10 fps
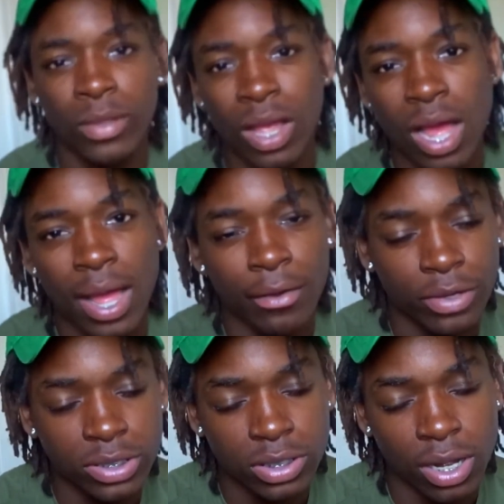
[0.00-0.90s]
Alright,
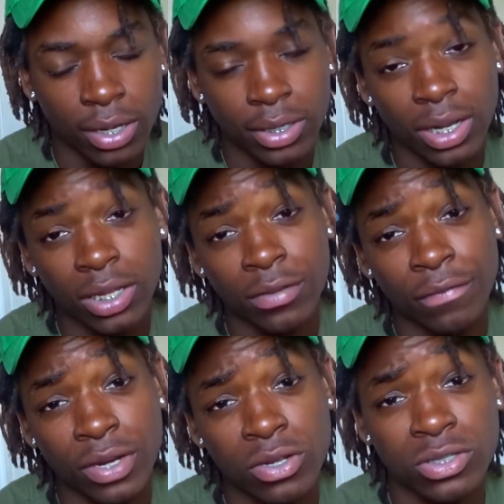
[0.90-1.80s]
real talk. Like the
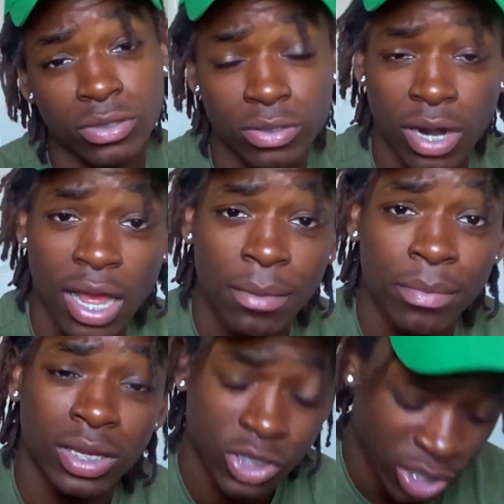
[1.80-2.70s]
video, subscribe,
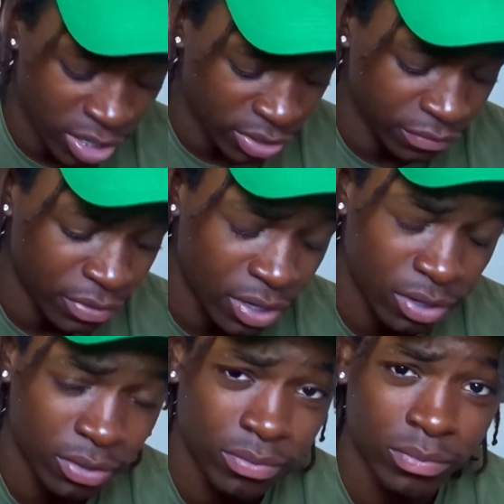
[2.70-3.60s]
share this
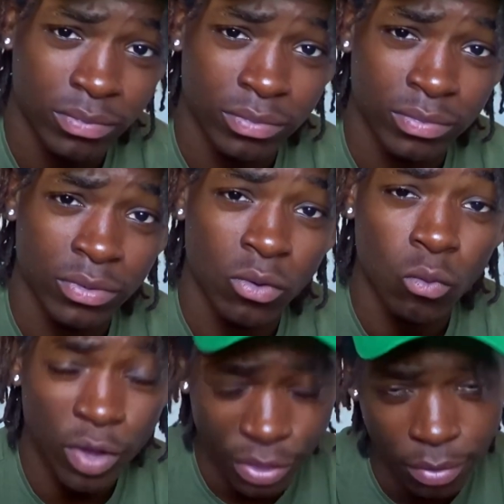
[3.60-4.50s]
video
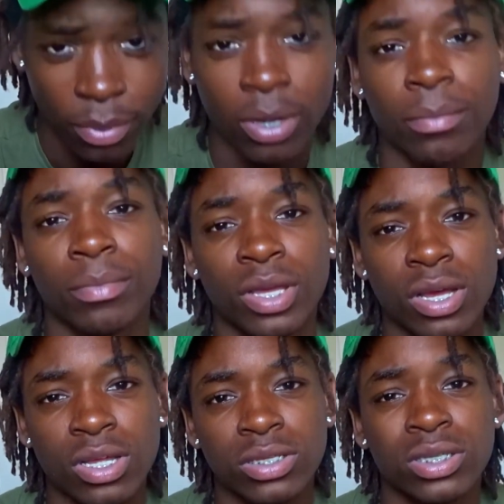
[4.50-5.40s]
with your mom,
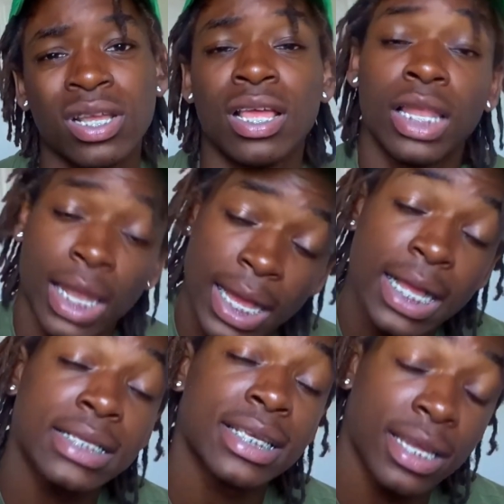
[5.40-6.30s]
because like
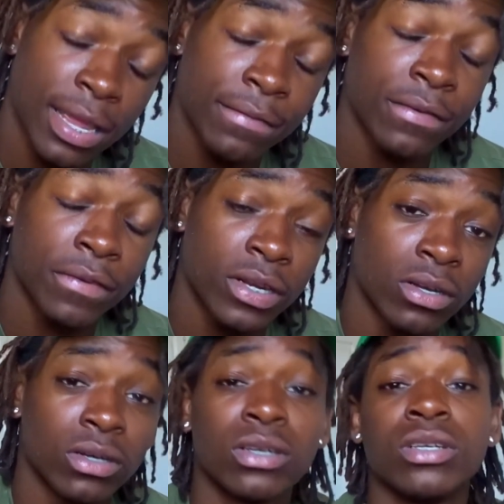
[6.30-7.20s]
I say in every video,
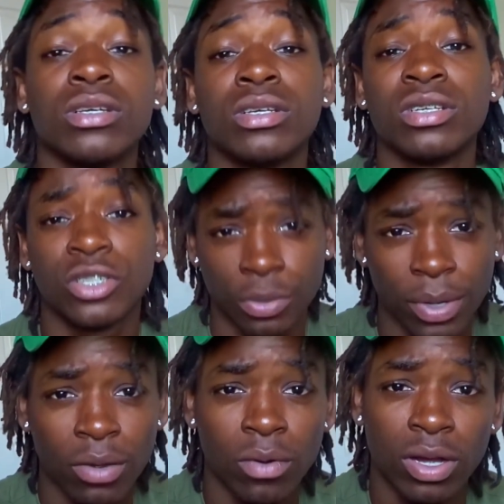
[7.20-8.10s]
she
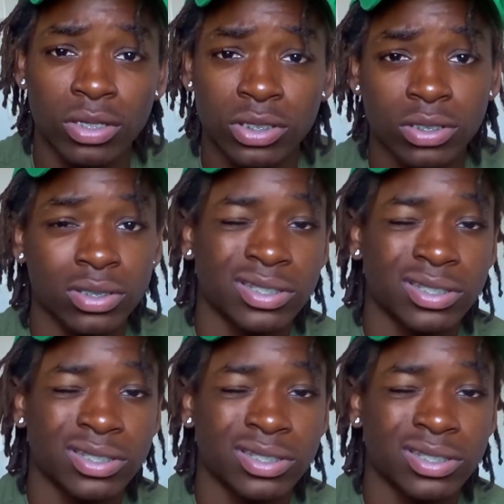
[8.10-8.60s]
might watch.